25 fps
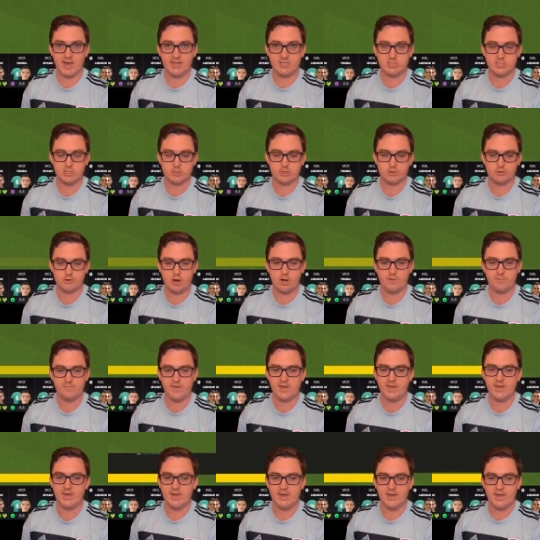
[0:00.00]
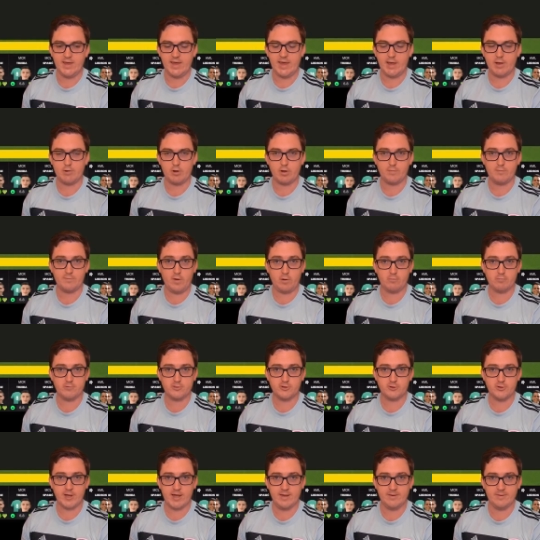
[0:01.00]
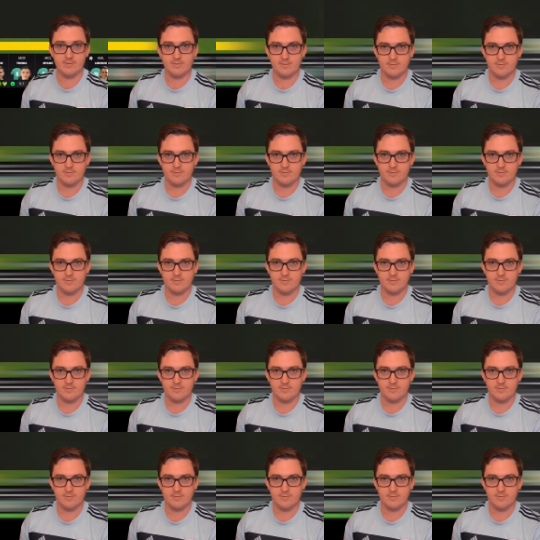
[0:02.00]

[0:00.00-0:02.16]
major trophy here at Volsungur.